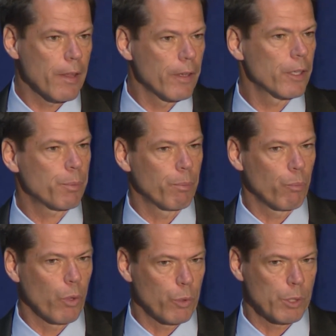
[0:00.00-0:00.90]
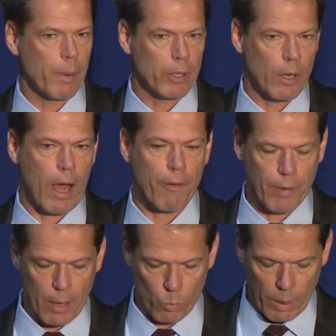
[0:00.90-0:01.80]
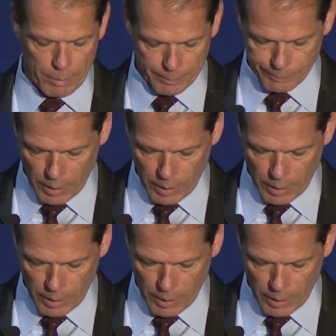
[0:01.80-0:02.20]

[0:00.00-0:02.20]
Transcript: this with respect to Afghan women.